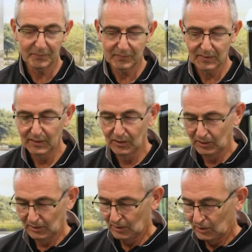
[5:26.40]
Yeah.
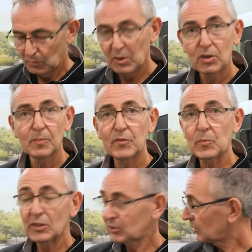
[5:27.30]
Welcome
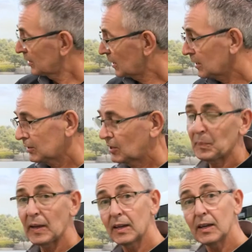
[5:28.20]
everybody to the
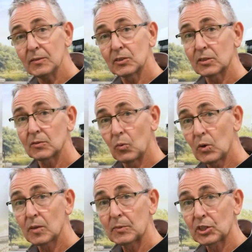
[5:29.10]
Capella
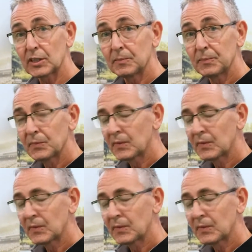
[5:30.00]
work machine.